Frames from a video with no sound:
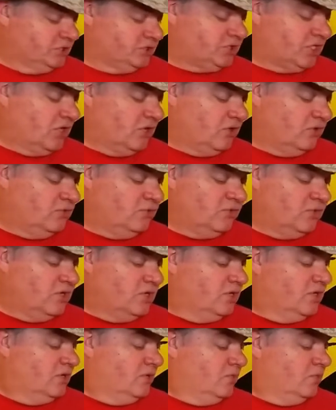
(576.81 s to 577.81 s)
So
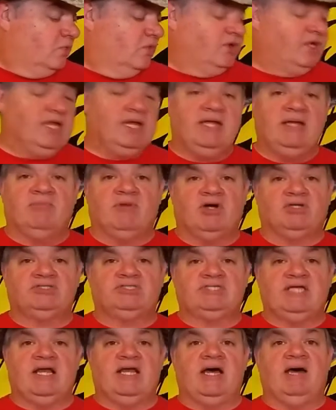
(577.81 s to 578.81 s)
we'll get him all
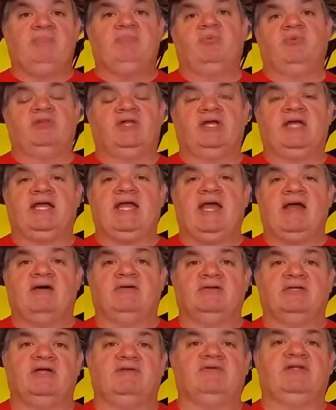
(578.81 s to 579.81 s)
set up with an
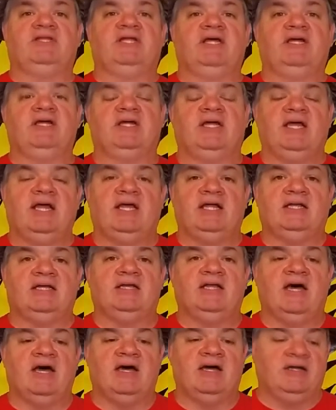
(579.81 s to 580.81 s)
account and everything,
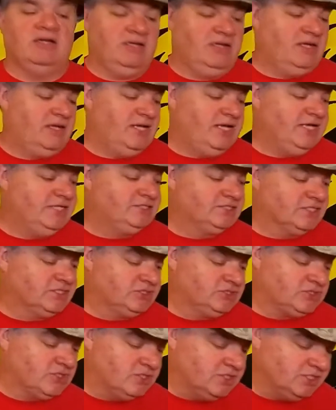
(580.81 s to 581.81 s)
and he's
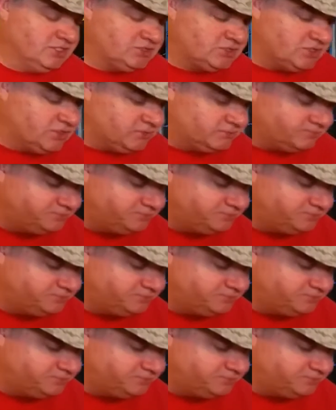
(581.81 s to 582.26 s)
going to start listing